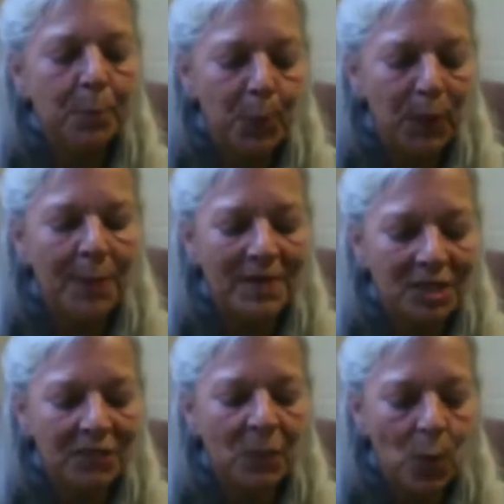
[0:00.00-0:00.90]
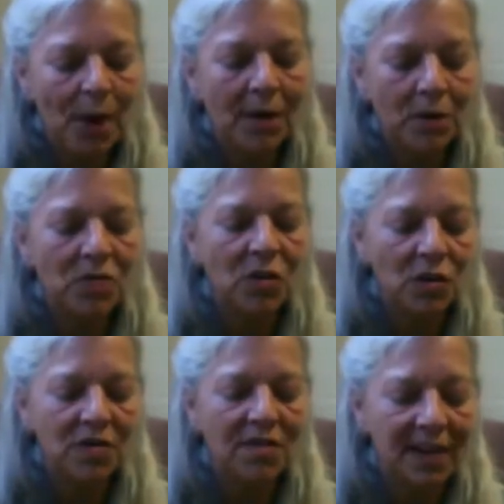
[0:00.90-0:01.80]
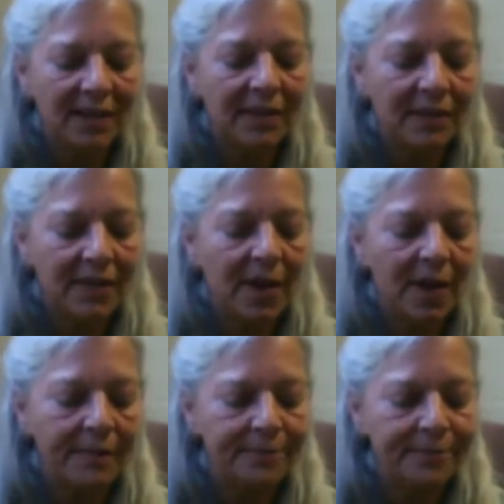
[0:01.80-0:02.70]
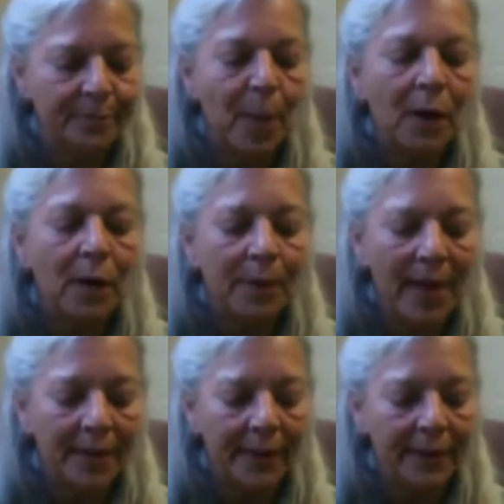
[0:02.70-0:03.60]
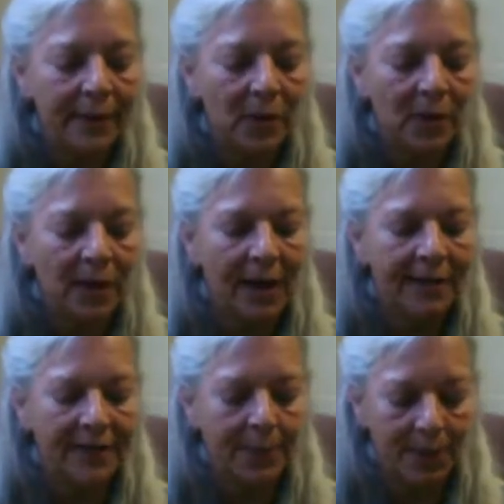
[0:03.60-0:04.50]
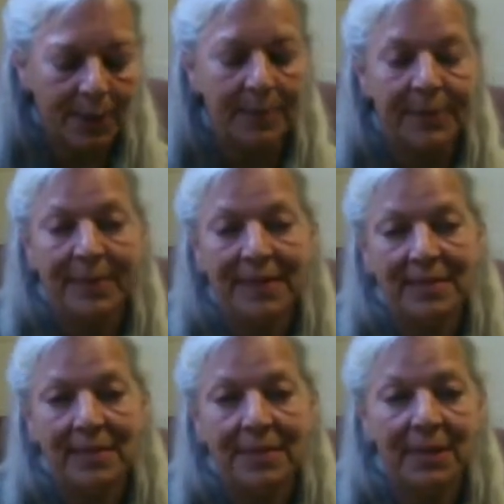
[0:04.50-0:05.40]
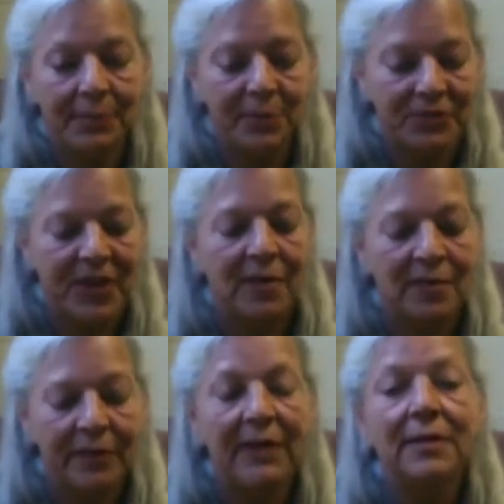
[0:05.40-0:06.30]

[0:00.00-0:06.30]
pretty much if you want to use a good, safe bug repellent, you're going to have to probably make something up yourself.